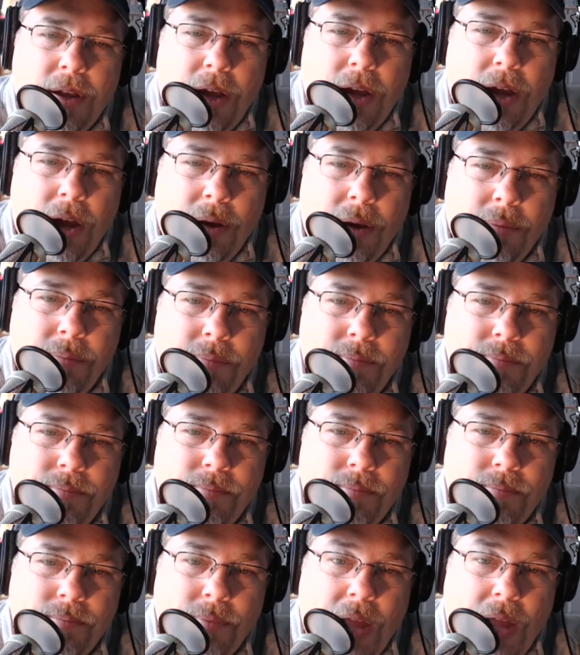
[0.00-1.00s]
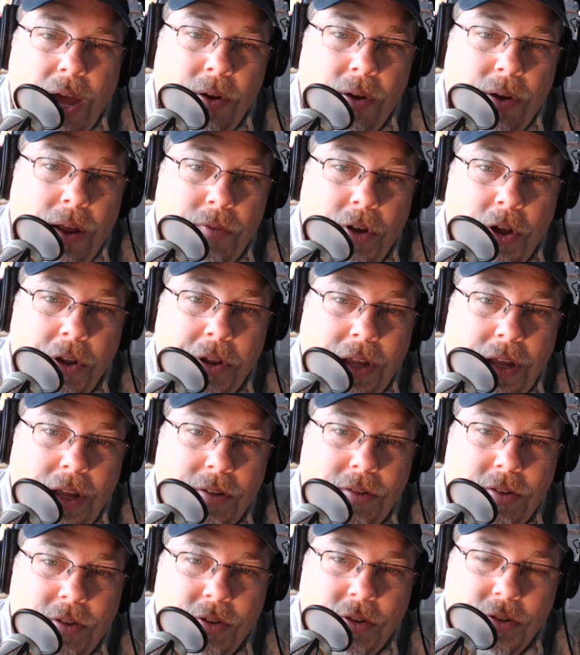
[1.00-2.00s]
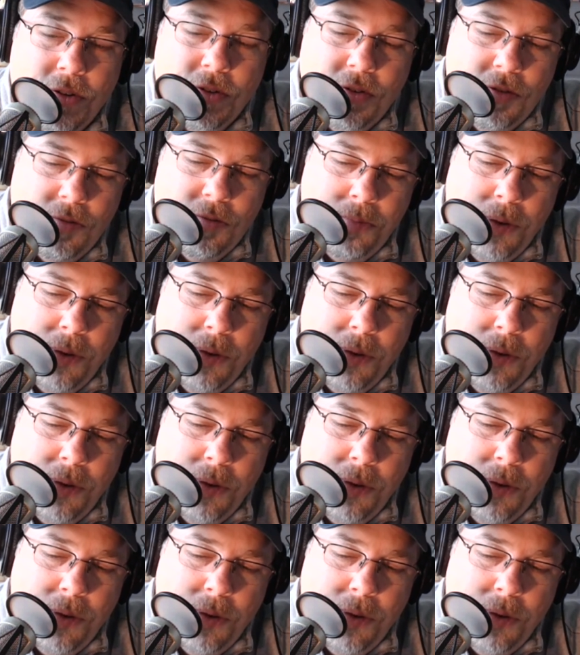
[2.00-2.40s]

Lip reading: I don't have all the answers,